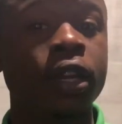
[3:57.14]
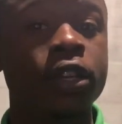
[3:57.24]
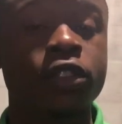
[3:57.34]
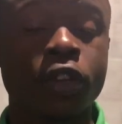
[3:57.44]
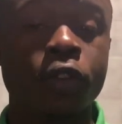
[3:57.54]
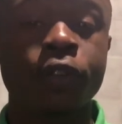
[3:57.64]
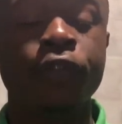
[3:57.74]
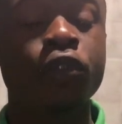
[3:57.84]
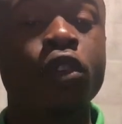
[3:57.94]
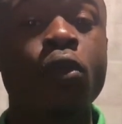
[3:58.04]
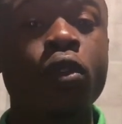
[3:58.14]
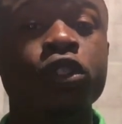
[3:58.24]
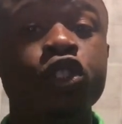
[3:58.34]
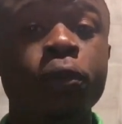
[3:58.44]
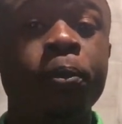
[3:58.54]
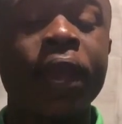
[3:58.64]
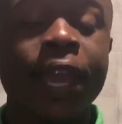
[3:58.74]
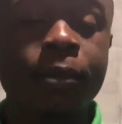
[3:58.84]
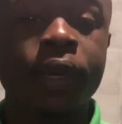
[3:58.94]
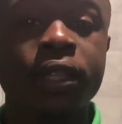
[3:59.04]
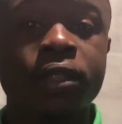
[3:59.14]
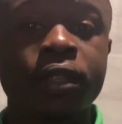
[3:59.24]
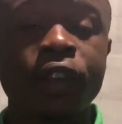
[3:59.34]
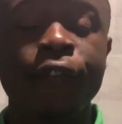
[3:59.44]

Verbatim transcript: so if you don't want your payments